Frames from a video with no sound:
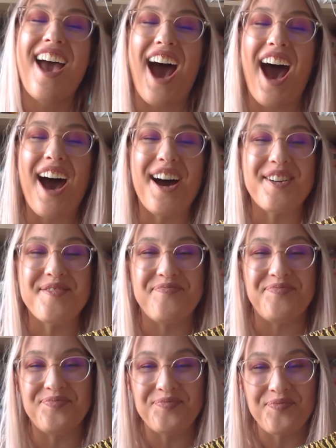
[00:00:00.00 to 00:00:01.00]

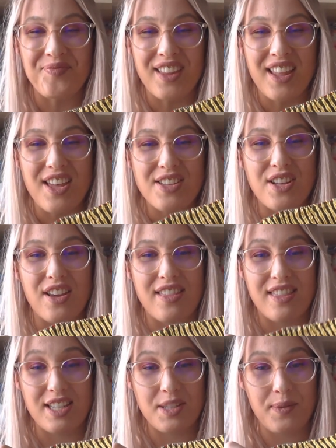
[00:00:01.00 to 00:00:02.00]
So
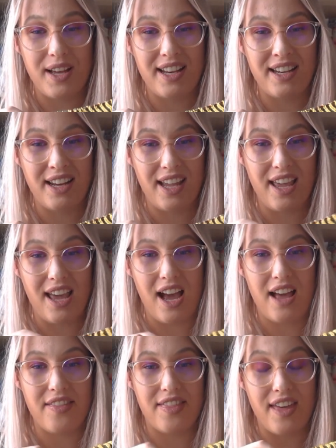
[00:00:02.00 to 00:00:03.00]
this one,
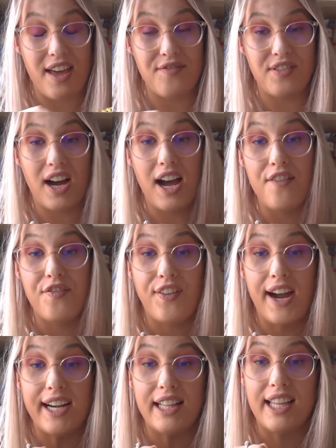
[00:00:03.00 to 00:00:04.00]
I've
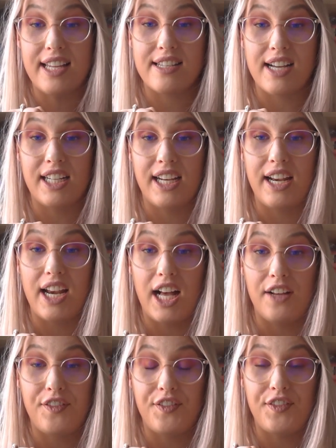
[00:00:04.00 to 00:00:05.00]
finally done
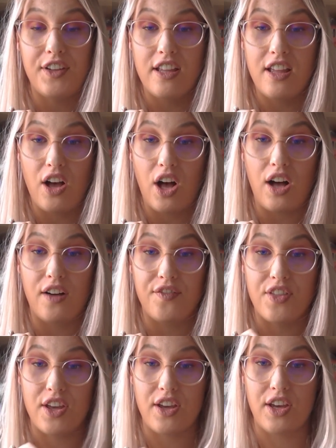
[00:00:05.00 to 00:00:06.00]
enough of
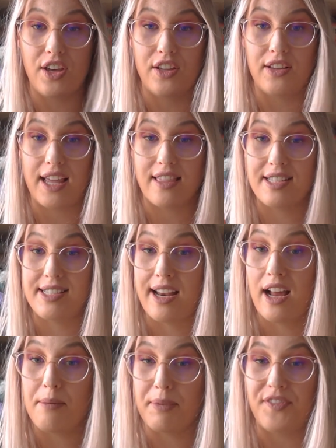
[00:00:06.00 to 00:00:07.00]
the
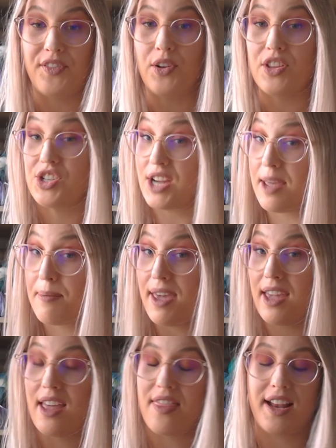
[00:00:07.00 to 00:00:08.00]
setup before the
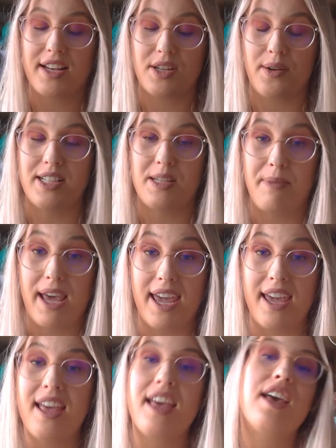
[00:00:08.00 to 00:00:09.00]
shaping that is going to
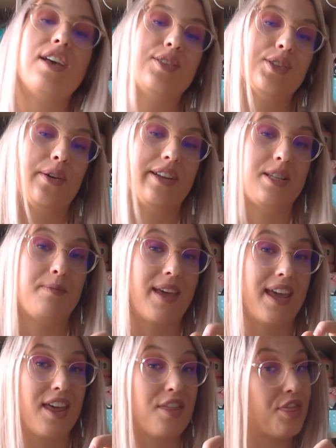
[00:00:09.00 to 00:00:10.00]
be. It's going to
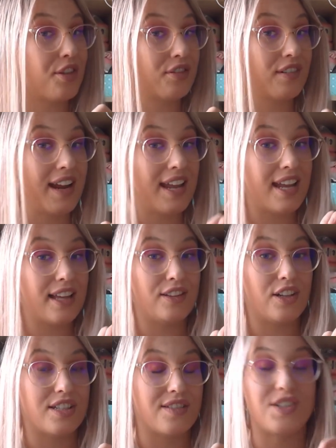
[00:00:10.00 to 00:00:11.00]
be 3
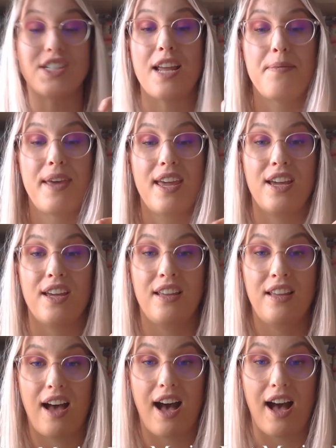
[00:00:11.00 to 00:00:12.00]
lots of shaping
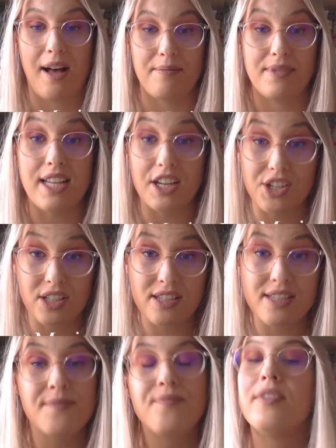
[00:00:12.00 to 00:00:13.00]

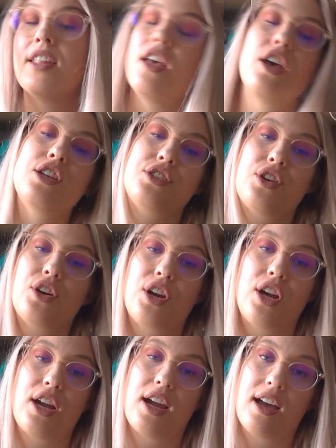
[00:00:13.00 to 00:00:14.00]
sections. So